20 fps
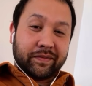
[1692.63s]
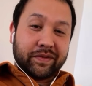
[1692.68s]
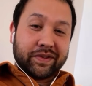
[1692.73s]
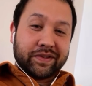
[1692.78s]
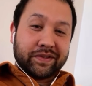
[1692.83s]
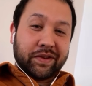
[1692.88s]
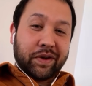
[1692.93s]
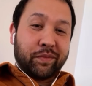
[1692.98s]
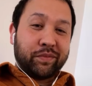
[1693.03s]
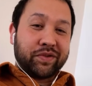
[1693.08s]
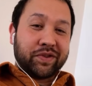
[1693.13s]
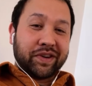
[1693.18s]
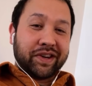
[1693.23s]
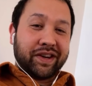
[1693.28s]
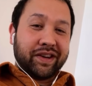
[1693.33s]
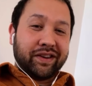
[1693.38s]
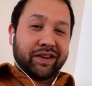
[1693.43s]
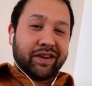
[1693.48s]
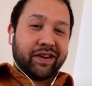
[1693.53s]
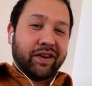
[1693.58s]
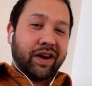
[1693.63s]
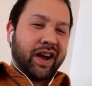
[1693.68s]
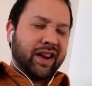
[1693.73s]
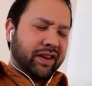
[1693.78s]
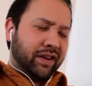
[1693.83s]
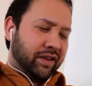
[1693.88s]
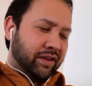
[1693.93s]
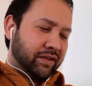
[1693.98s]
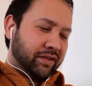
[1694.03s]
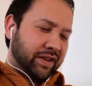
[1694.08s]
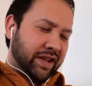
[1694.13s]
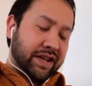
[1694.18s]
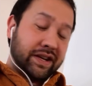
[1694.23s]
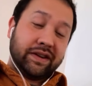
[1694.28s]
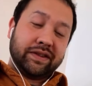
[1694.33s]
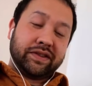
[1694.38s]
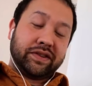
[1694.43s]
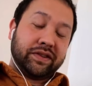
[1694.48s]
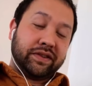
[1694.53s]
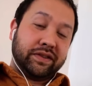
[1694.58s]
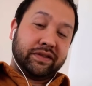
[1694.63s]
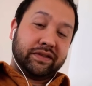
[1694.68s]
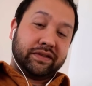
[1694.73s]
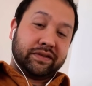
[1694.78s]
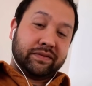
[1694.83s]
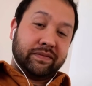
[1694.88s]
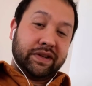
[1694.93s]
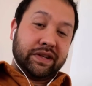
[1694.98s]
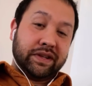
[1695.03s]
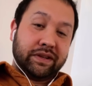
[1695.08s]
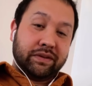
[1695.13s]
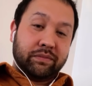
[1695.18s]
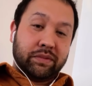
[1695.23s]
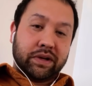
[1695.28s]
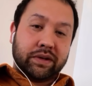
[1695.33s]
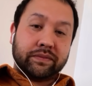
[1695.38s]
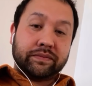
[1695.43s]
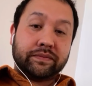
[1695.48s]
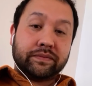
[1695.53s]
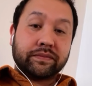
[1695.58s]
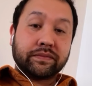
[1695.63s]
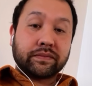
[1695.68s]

Stop drinking Coke. I know. Yeah, I should really, but